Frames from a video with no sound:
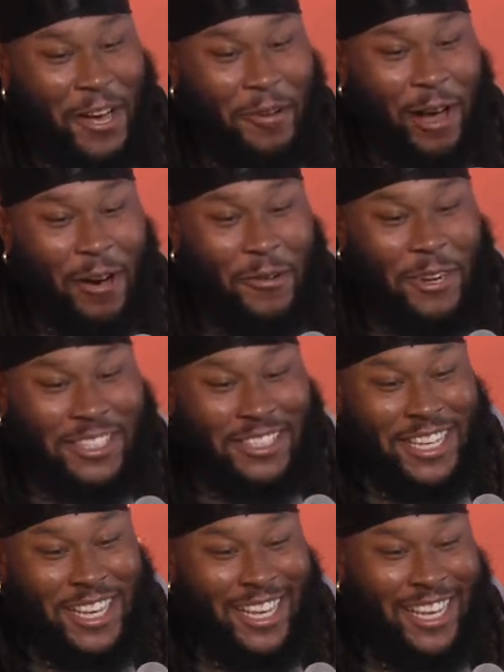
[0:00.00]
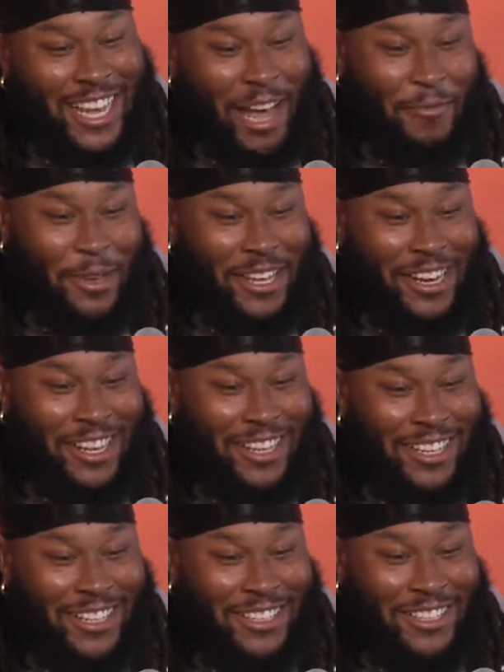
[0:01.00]
Um, I want to say, I mean,
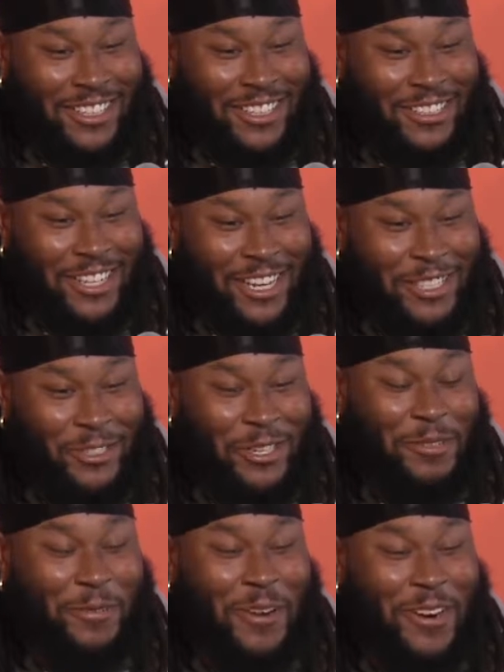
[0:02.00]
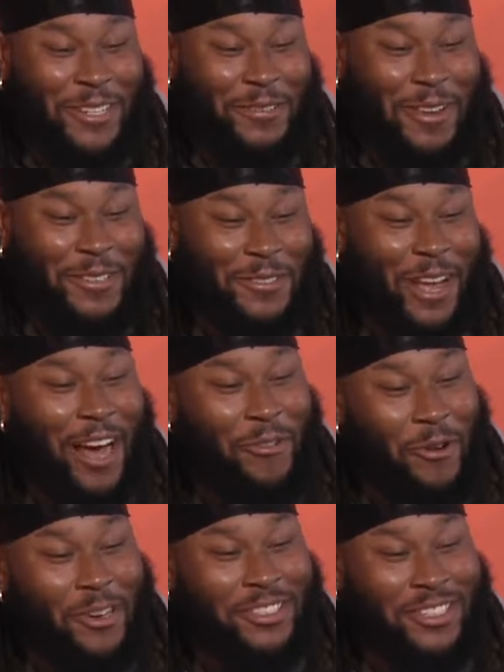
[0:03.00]
as transparent as possible, I
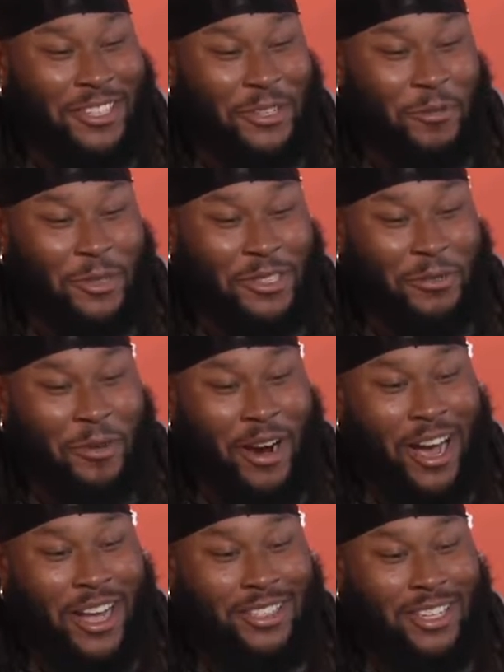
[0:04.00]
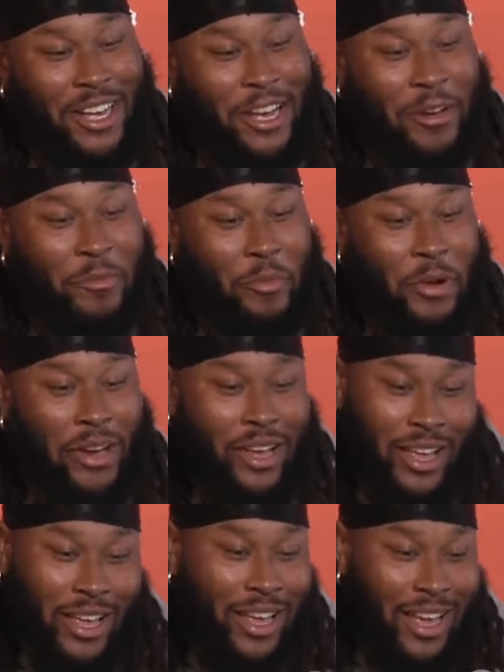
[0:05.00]
was a little bit surprised. Um,
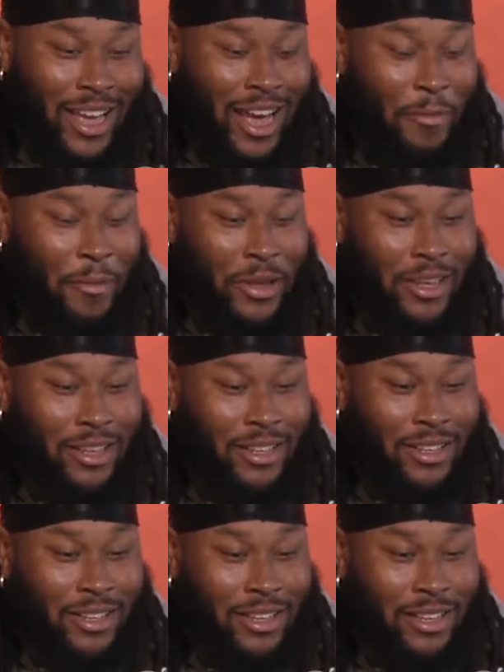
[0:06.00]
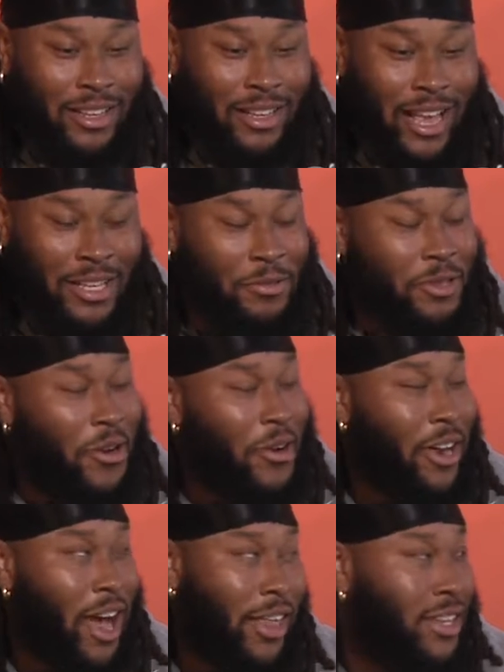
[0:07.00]
but I mean, as we know
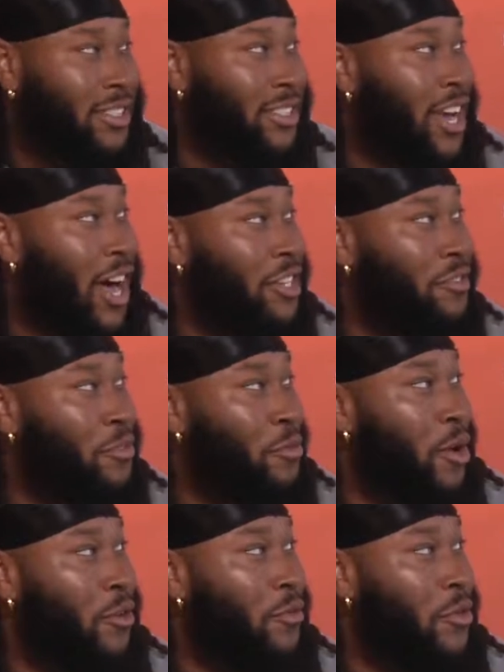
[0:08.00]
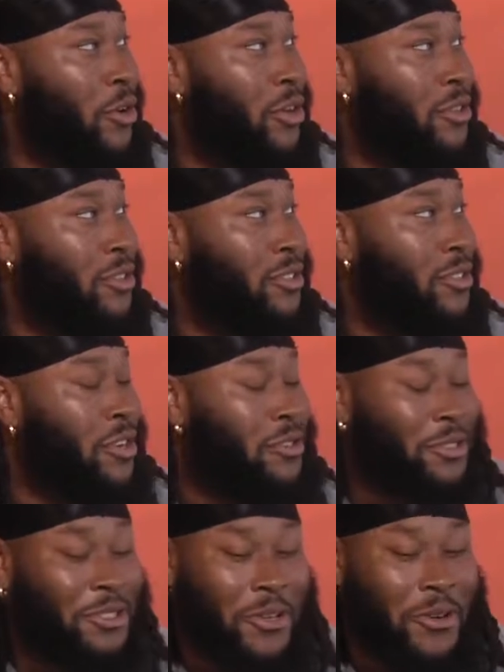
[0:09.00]
it now, that's just college football for you. You know,
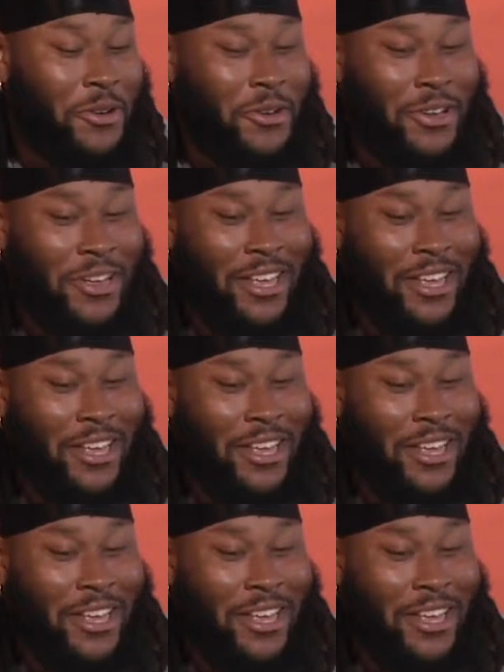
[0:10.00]
so.